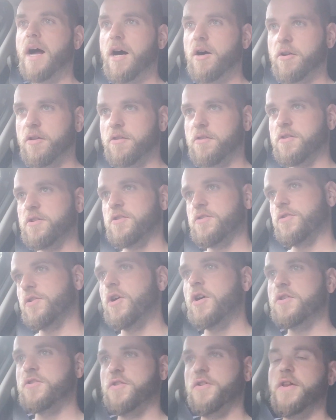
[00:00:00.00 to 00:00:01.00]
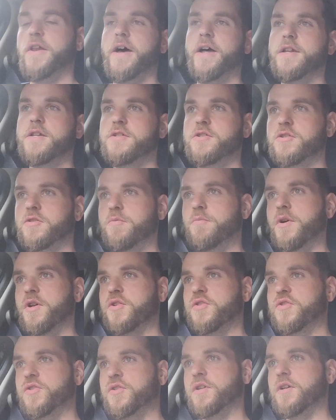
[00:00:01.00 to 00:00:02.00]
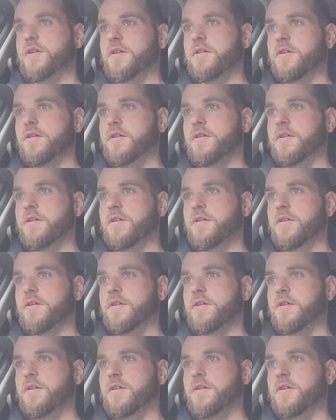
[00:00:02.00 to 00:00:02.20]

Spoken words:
out of the exhaust, not so much